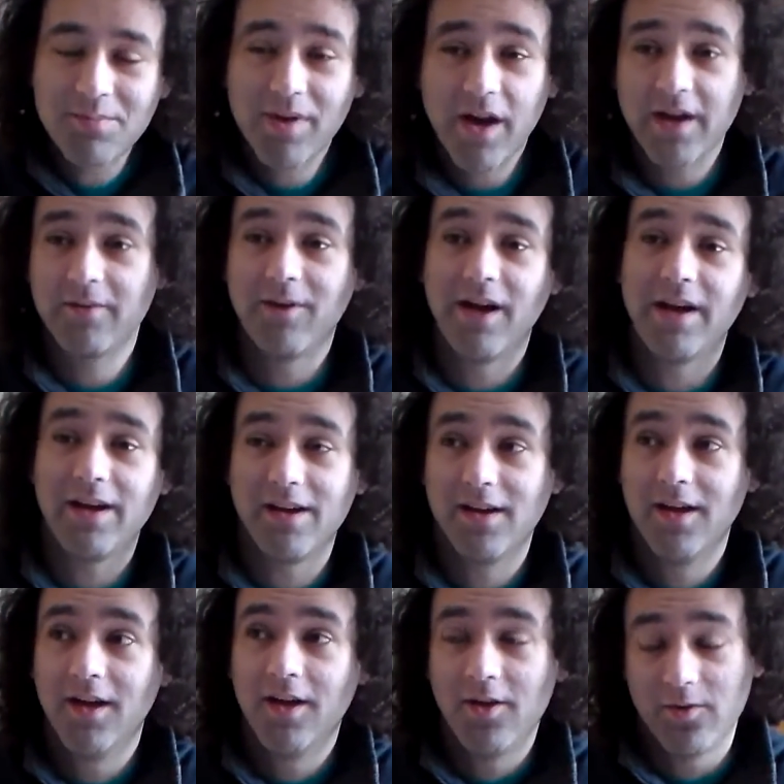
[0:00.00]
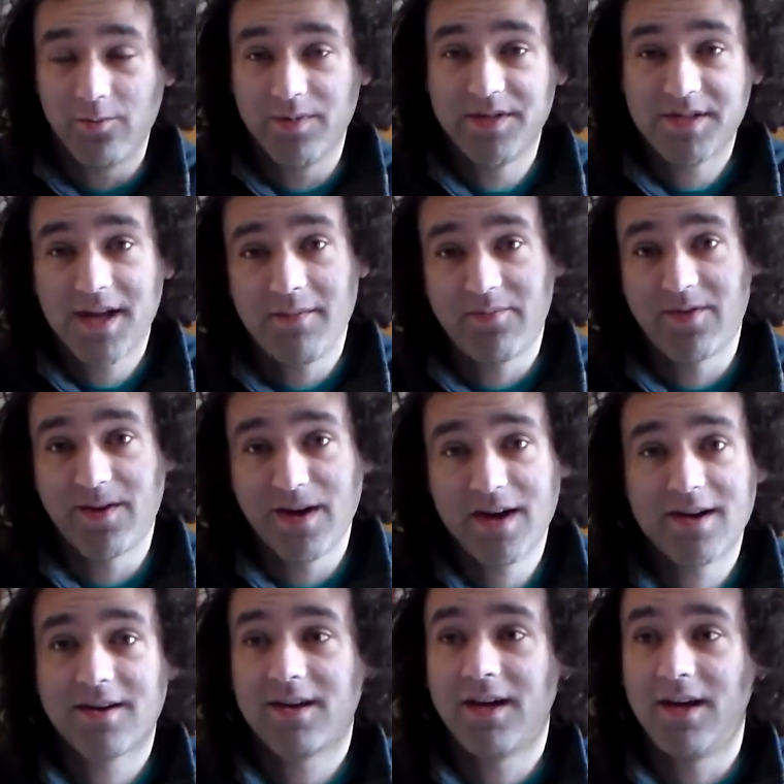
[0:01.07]
But anyway, we stopped for a
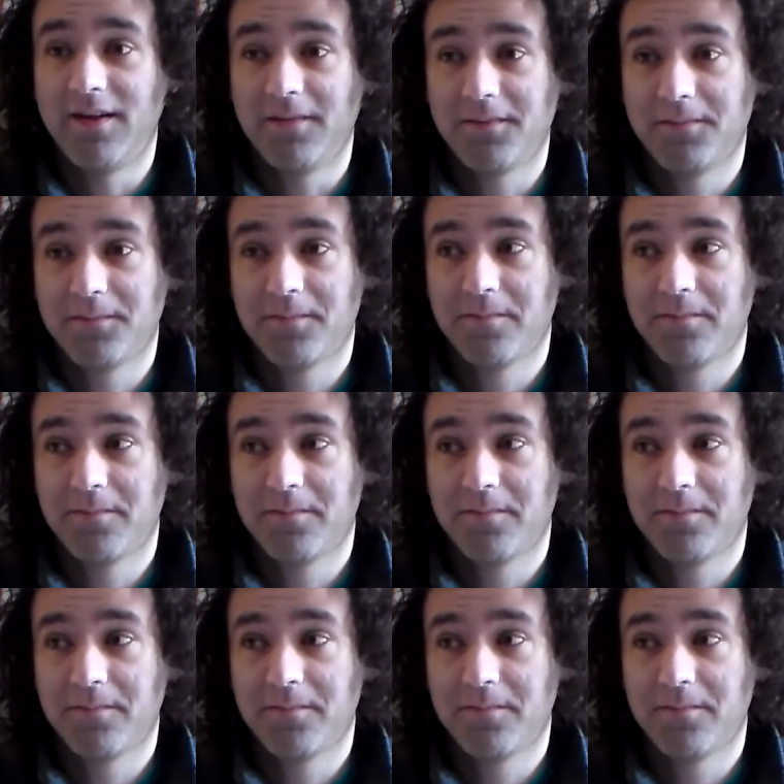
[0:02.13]
haircut